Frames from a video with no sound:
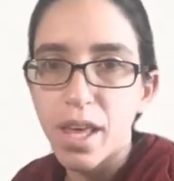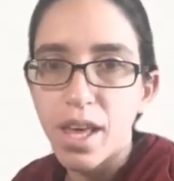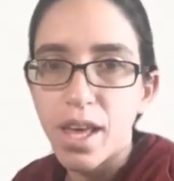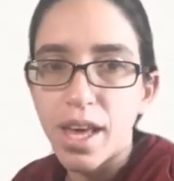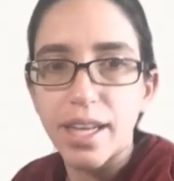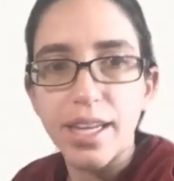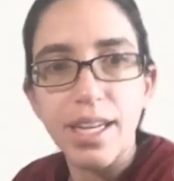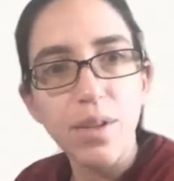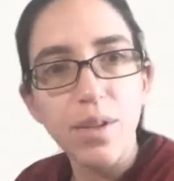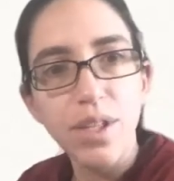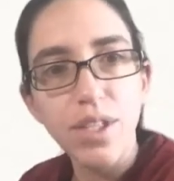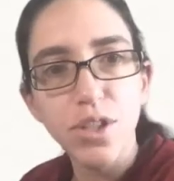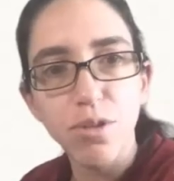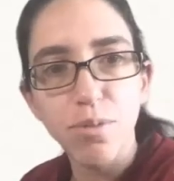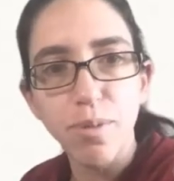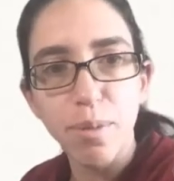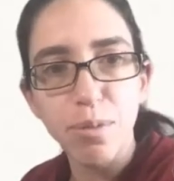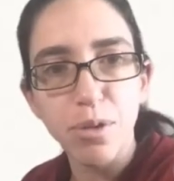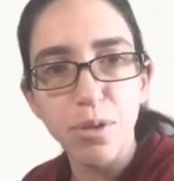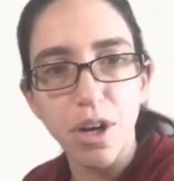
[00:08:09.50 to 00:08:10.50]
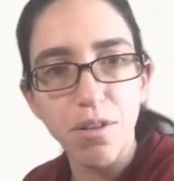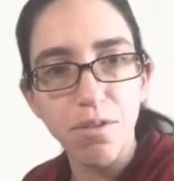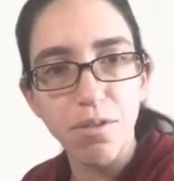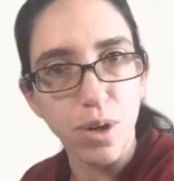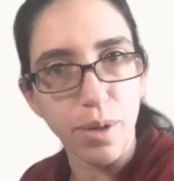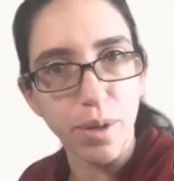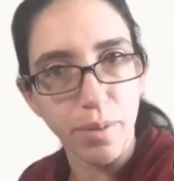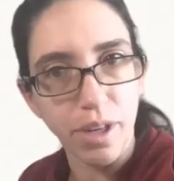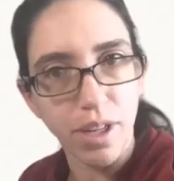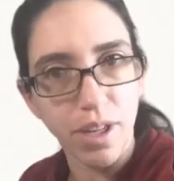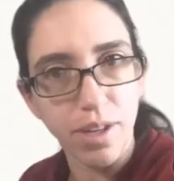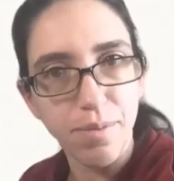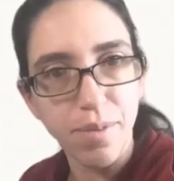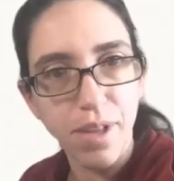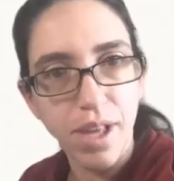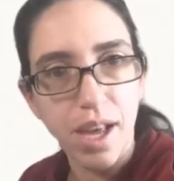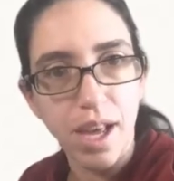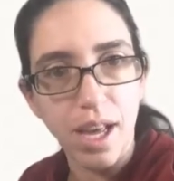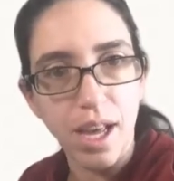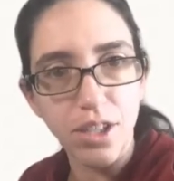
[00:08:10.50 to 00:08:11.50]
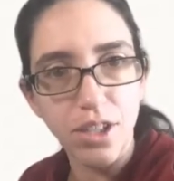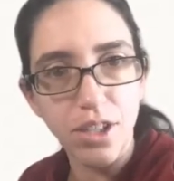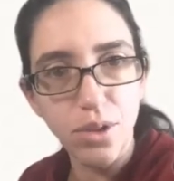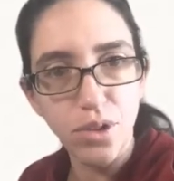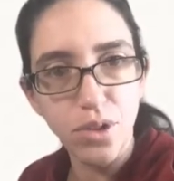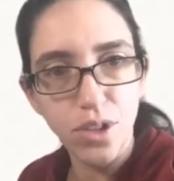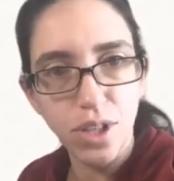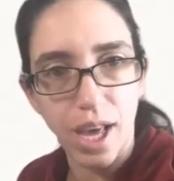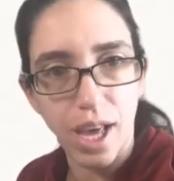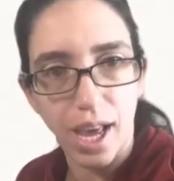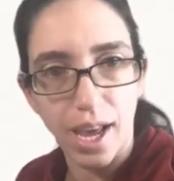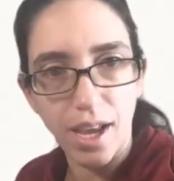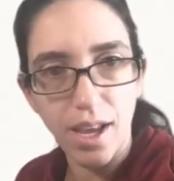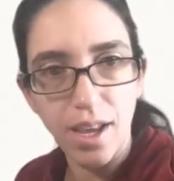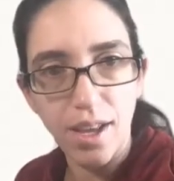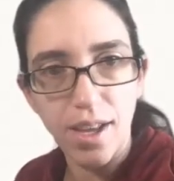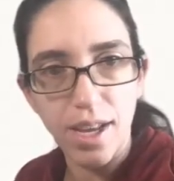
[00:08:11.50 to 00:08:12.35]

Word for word: And now let's remember our formula. n choose k